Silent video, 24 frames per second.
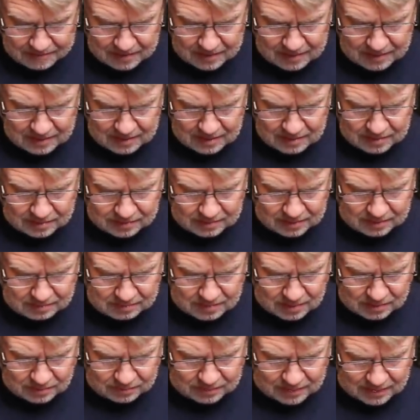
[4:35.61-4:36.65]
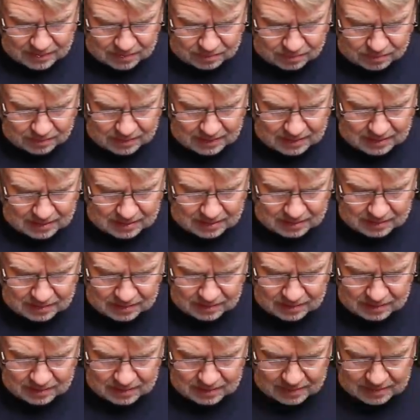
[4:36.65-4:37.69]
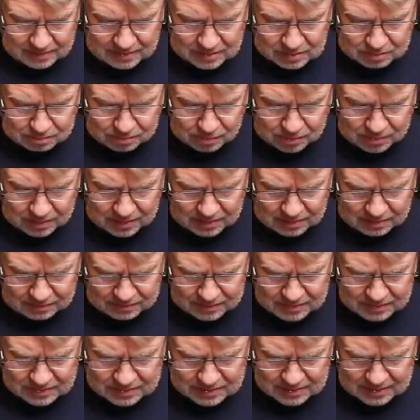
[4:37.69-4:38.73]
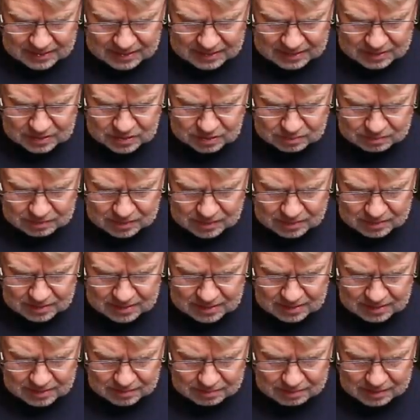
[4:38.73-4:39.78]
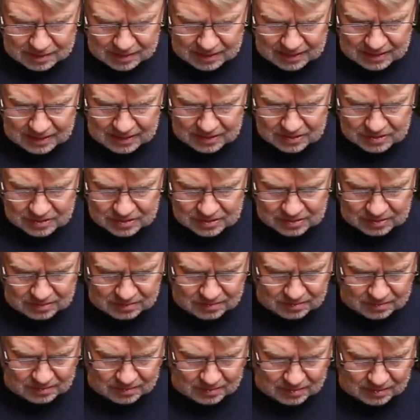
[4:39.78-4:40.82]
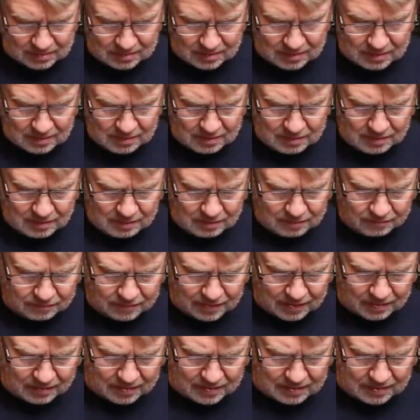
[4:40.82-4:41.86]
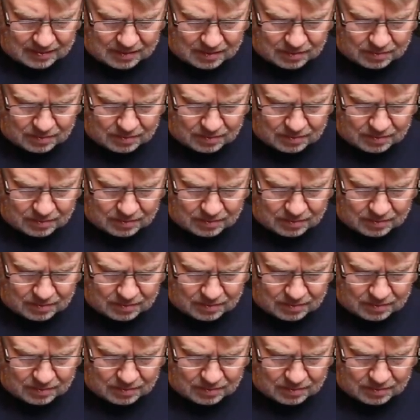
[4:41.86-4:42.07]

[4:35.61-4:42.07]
I don't even know if I can read it here on this print-off because it kind of smeared it here. But it is tuned fairly low.